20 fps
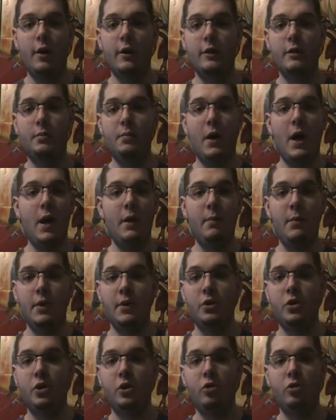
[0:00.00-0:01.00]
Spy
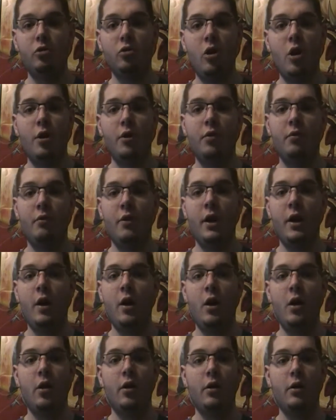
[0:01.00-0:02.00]
Mission, draw 3
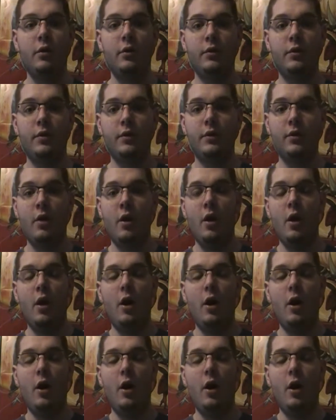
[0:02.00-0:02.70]
cards.